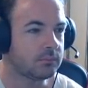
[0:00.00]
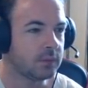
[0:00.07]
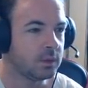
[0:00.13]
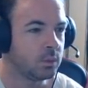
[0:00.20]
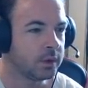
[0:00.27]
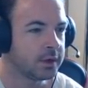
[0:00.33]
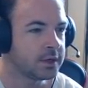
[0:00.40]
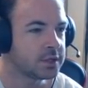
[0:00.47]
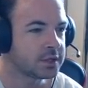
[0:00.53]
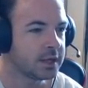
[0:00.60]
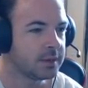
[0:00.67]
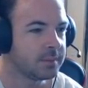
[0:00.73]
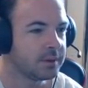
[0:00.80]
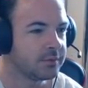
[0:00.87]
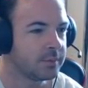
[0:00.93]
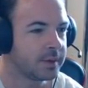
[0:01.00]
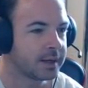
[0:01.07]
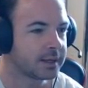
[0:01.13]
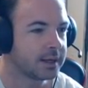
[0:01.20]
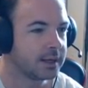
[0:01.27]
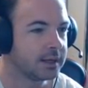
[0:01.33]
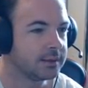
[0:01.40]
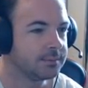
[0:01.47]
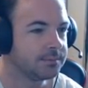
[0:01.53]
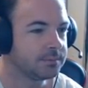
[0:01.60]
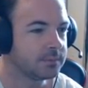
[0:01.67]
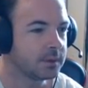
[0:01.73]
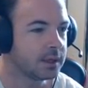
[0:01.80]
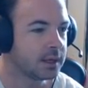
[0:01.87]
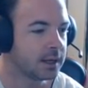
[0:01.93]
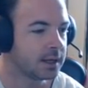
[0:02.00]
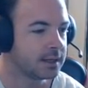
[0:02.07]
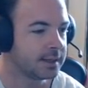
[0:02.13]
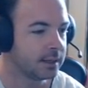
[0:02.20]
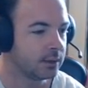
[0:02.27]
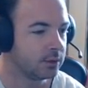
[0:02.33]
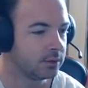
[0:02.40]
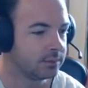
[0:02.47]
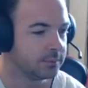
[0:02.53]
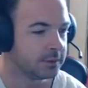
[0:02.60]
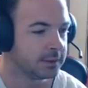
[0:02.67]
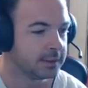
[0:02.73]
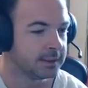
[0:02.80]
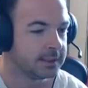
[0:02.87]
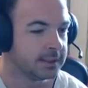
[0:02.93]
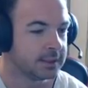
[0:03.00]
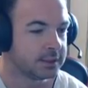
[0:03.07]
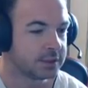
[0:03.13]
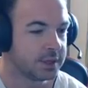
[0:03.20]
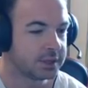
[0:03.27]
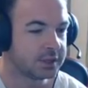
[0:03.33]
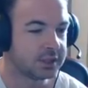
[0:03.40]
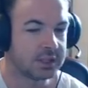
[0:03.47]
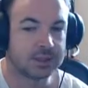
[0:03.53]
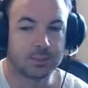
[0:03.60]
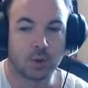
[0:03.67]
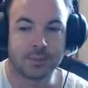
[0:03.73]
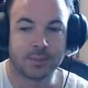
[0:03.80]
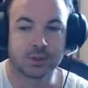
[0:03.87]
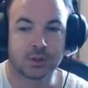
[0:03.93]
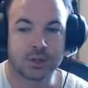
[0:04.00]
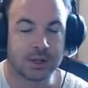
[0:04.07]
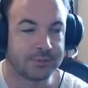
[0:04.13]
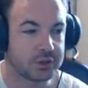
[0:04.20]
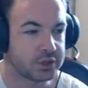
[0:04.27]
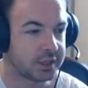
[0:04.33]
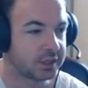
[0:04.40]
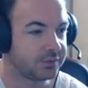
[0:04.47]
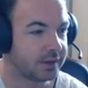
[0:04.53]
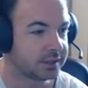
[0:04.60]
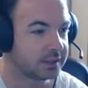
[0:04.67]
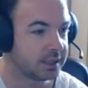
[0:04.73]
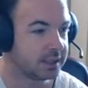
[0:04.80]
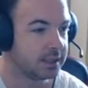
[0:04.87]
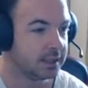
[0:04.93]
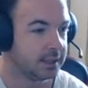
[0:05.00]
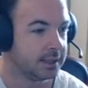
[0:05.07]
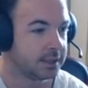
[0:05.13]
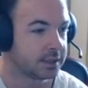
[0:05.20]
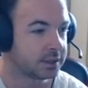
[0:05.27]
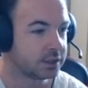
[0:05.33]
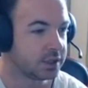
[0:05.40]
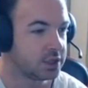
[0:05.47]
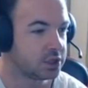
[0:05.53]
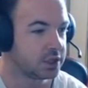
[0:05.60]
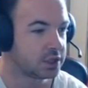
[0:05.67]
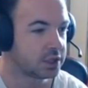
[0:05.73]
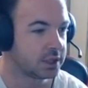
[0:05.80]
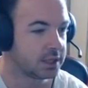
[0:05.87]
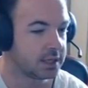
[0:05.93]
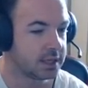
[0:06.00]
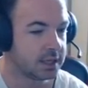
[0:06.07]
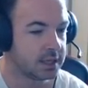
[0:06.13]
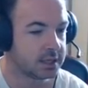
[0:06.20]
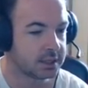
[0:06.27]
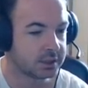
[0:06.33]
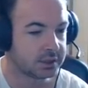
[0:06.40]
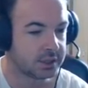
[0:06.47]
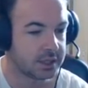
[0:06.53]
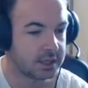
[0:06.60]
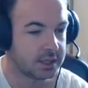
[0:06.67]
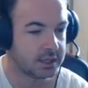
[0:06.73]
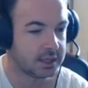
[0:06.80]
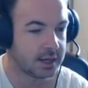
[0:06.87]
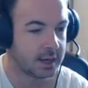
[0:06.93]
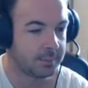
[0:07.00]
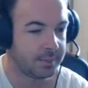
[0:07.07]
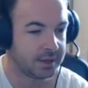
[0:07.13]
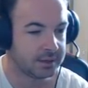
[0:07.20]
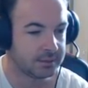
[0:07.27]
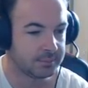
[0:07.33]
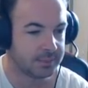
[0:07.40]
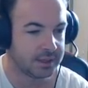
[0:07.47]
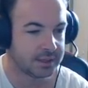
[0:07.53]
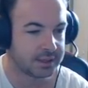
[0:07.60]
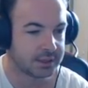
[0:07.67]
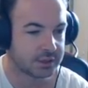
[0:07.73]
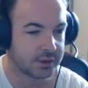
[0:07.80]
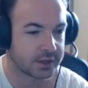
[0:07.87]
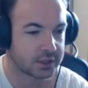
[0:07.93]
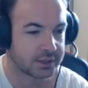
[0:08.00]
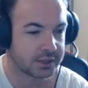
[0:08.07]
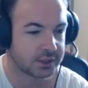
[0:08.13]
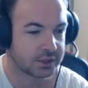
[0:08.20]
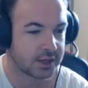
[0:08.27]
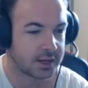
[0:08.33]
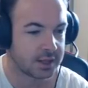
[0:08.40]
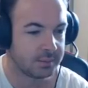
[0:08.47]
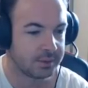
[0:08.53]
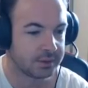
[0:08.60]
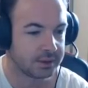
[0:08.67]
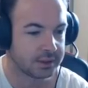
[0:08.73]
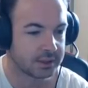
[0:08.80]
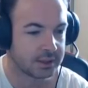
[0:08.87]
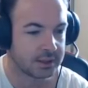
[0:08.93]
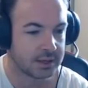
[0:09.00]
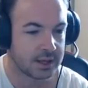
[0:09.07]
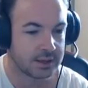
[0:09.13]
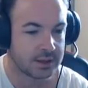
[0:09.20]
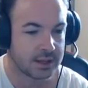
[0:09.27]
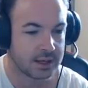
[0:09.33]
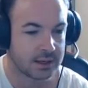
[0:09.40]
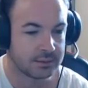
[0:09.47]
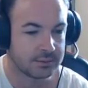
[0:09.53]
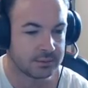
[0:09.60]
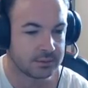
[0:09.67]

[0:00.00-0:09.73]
Why don't I just get a bit of a better color? Yellow. So this is the deployment zone here for Shasvastii. You can see Shishkin here. You can see Bit and Kiss are actually inside the building and there.